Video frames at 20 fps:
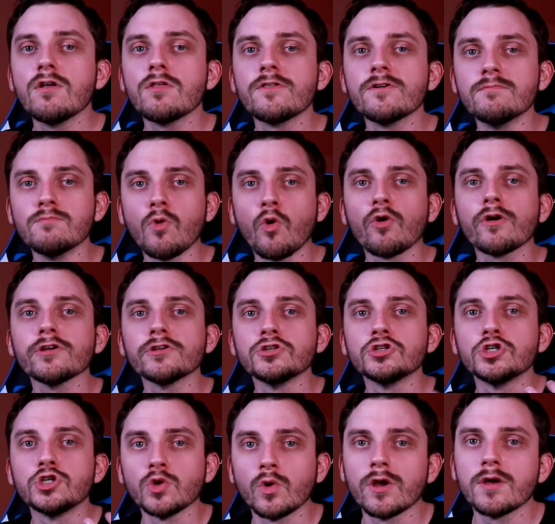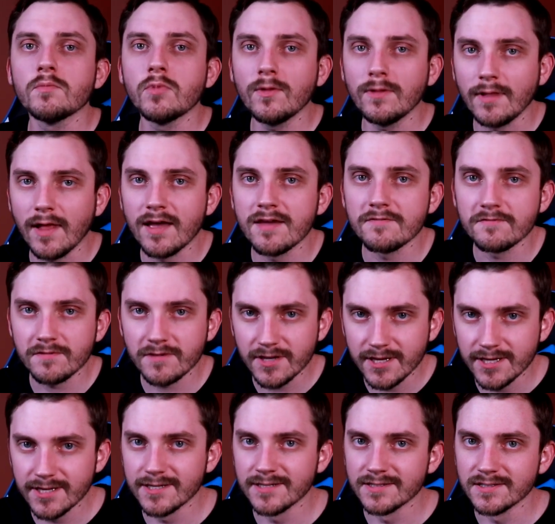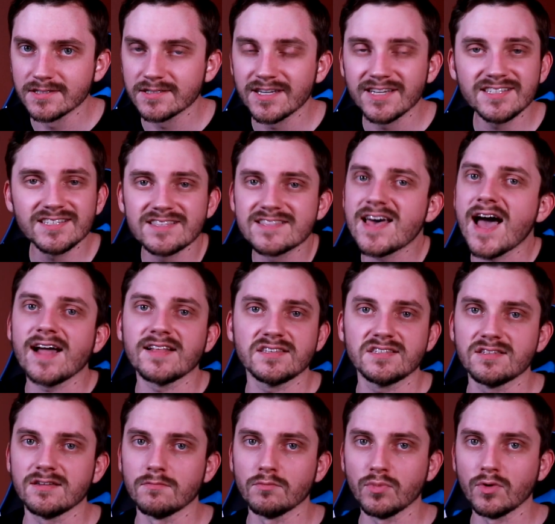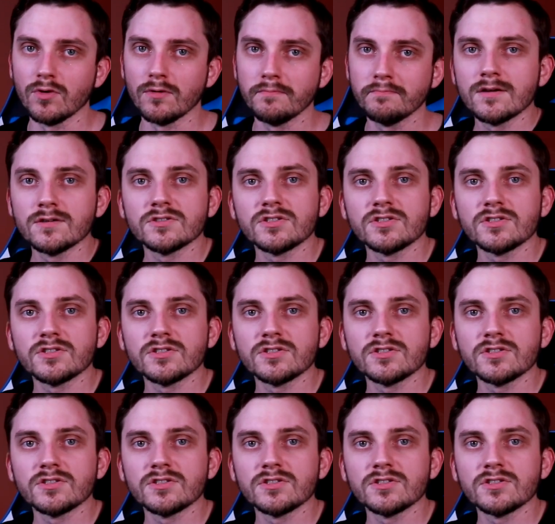the more enjoyable life is. It's that simple.